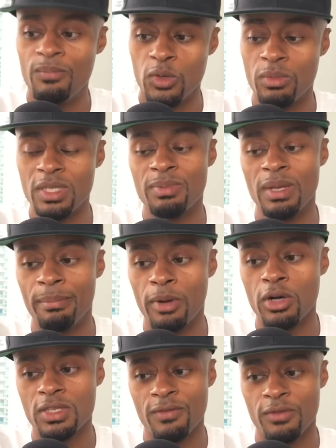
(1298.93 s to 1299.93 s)
You must be the
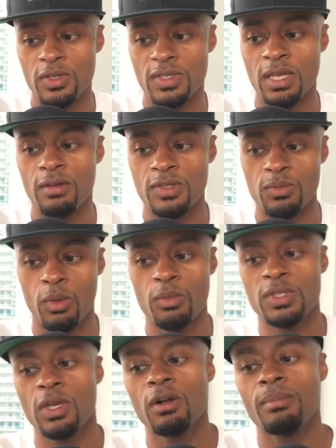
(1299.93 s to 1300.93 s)
boss of yourself. So what we're
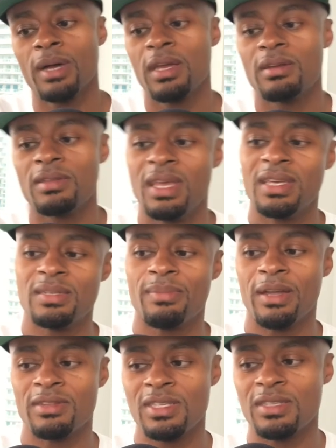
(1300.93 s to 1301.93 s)
talking about here today is
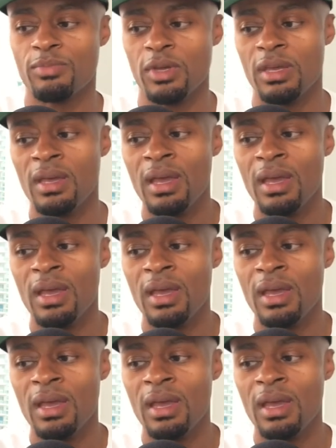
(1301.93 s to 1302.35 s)
about discipline.